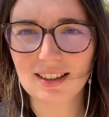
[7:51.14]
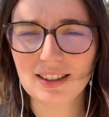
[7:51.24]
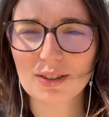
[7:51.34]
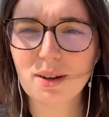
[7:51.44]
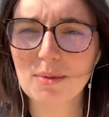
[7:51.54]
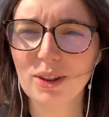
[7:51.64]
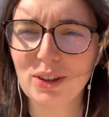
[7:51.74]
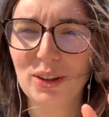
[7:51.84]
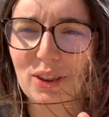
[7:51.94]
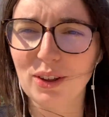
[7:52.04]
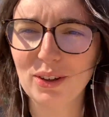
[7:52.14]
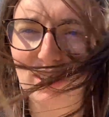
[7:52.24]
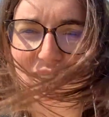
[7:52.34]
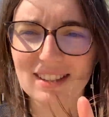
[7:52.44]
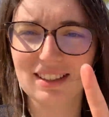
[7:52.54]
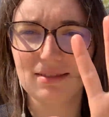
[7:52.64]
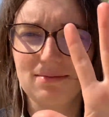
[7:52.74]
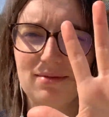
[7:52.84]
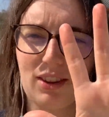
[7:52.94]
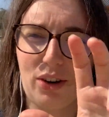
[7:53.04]
So I'm on the third
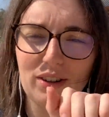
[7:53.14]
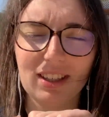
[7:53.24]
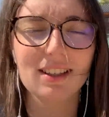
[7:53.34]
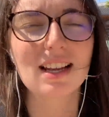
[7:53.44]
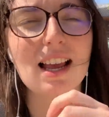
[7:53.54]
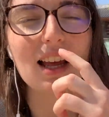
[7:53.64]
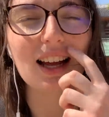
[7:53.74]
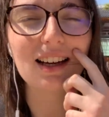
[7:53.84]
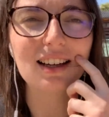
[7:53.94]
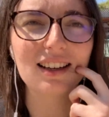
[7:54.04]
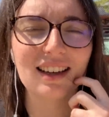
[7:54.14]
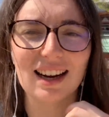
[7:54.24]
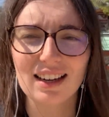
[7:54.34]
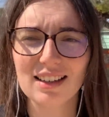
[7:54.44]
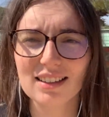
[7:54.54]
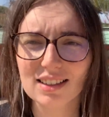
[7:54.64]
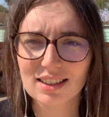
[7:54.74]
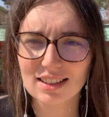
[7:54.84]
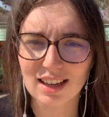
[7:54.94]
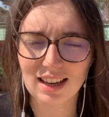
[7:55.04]

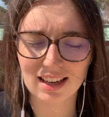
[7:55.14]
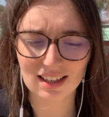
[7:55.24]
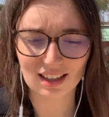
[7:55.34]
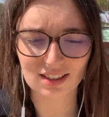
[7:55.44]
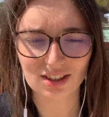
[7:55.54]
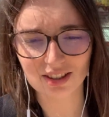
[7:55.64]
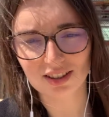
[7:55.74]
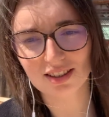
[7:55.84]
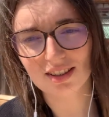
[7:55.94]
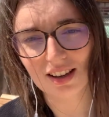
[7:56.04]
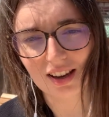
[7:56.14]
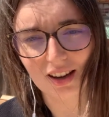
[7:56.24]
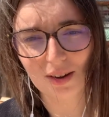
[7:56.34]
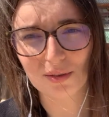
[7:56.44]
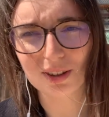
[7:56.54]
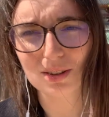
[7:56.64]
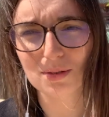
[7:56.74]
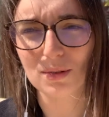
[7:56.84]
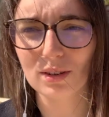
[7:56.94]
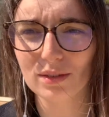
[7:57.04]
island, and I just went
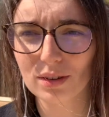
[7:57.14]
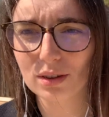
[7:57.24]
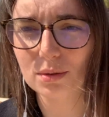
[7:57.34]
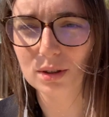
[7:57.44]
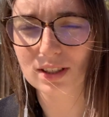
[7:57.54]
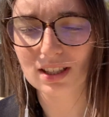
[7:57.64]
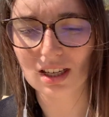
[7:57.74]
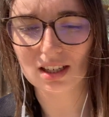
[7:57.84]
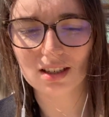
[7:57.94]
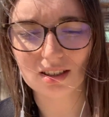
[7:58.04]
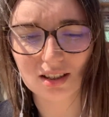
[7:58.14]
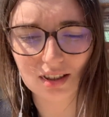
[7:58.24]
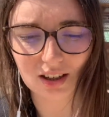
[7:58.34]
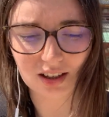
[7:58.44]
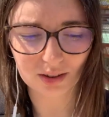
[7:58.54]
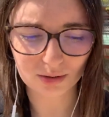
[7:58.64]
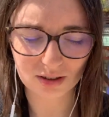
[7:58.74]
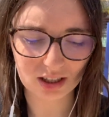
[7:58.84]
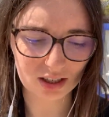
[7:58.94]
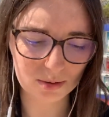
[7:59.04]
to one of the road station to
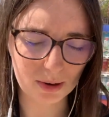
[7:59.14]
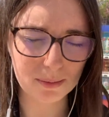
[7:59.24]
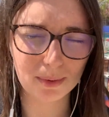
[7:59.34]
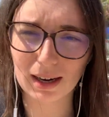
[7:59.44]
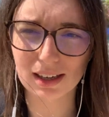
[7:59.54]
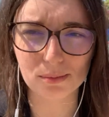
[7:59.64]
change my bike